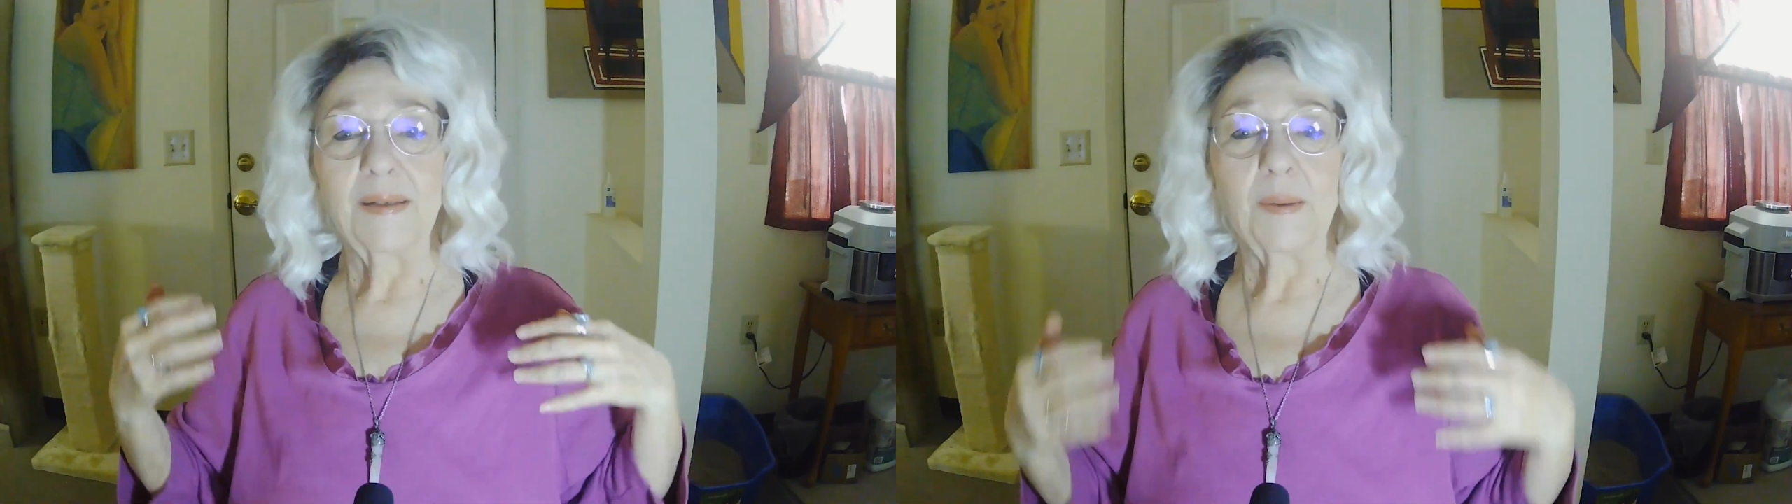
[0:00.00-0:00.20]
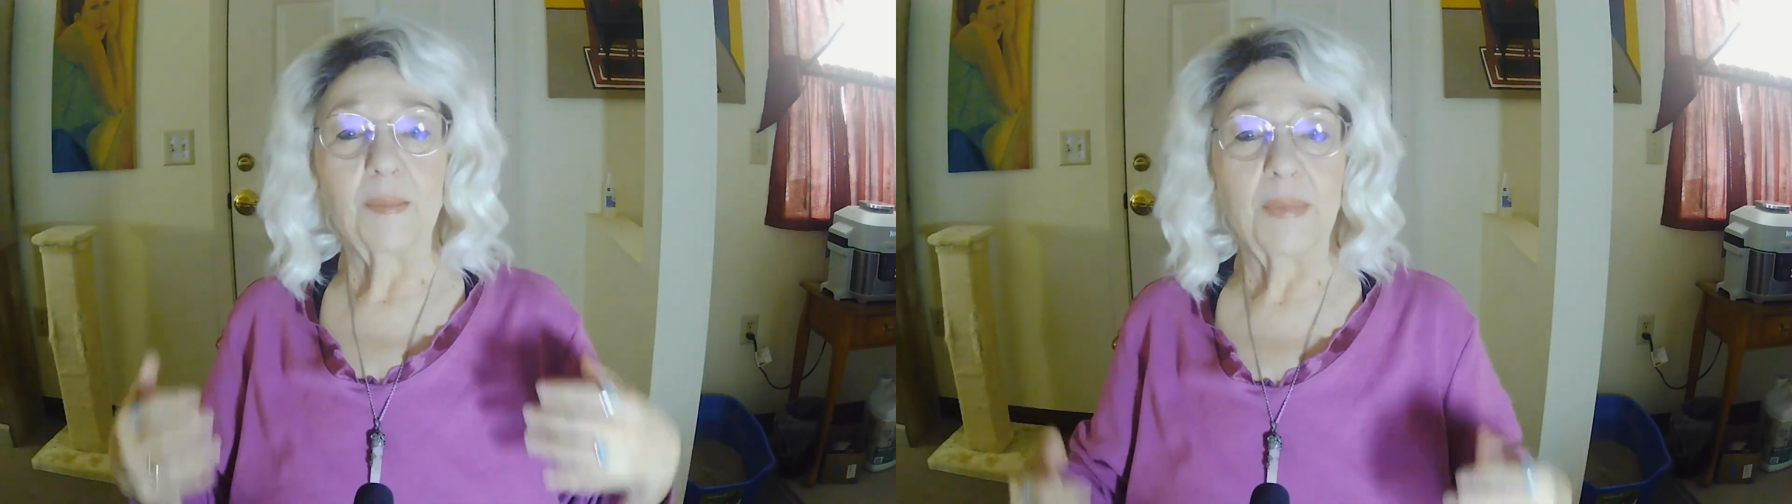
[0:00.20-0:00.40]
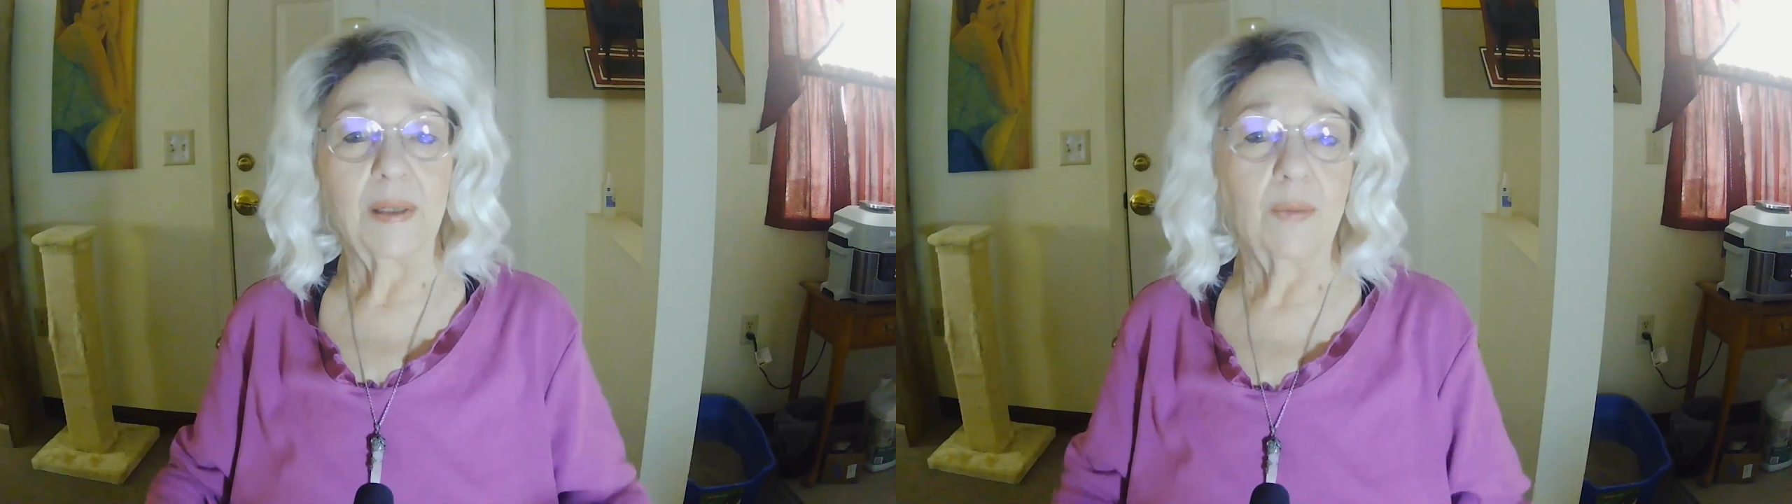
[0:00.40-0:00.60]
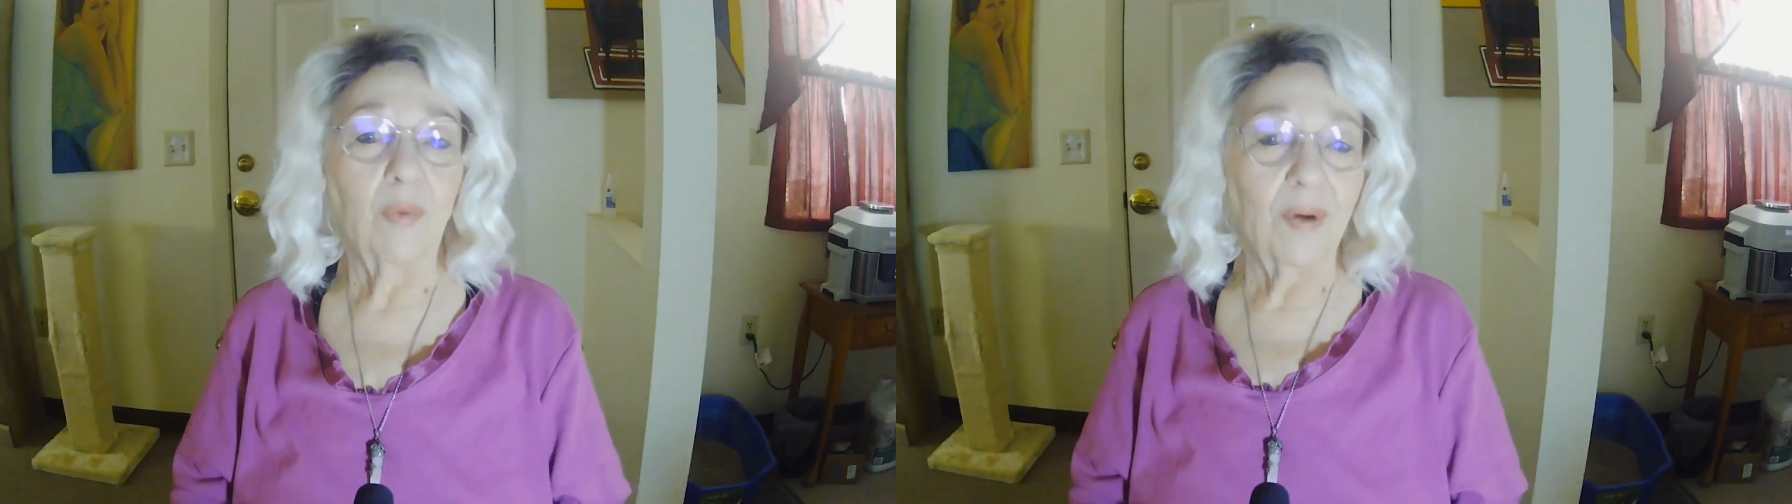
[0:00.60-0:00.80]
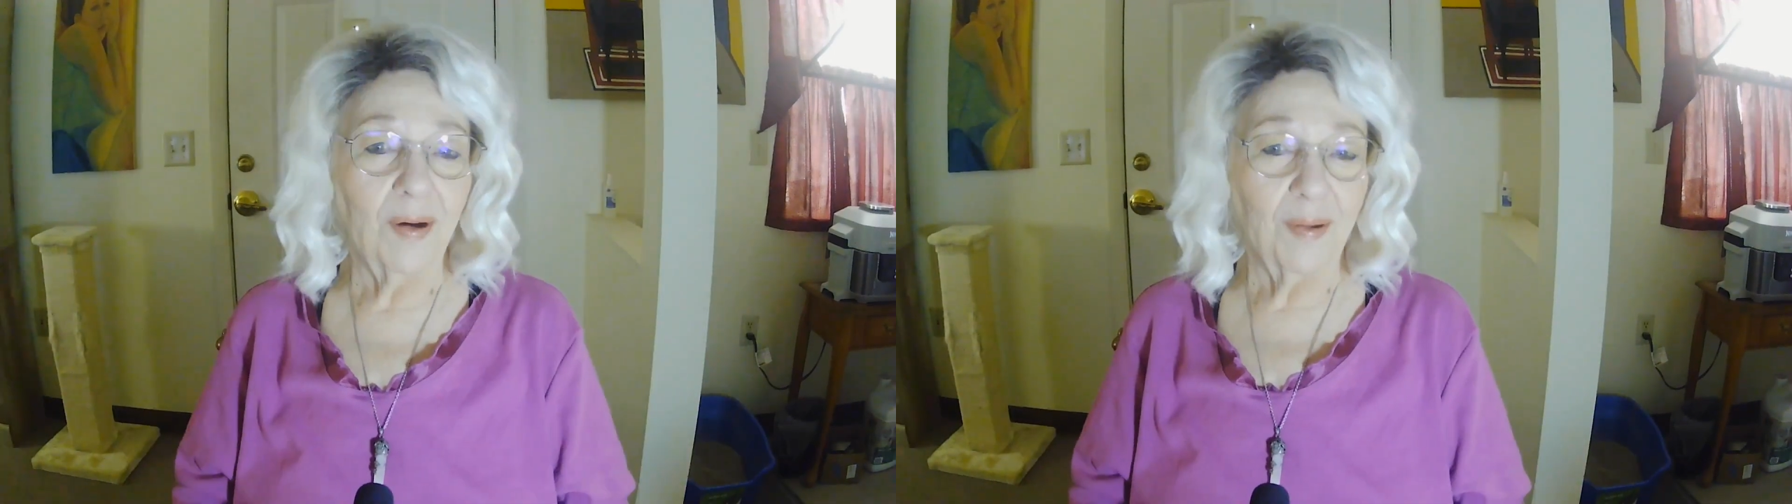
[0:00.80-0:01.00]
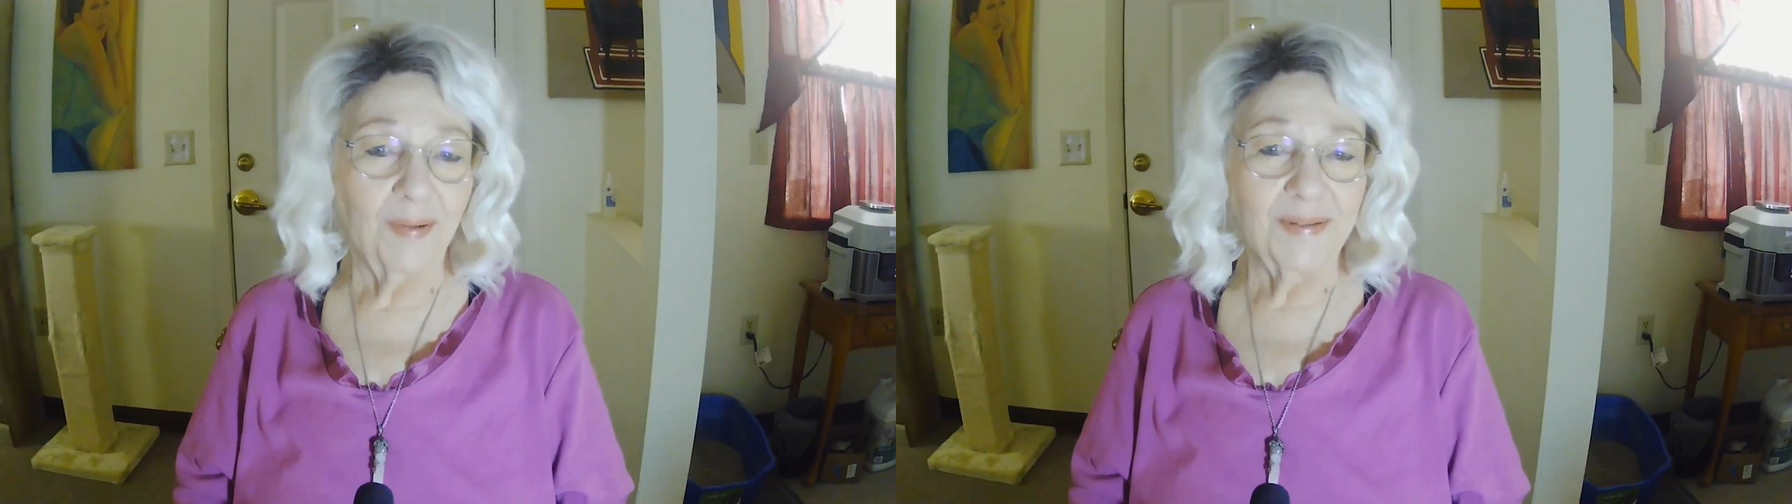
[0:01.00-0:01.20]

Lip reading: I'm like, whoa,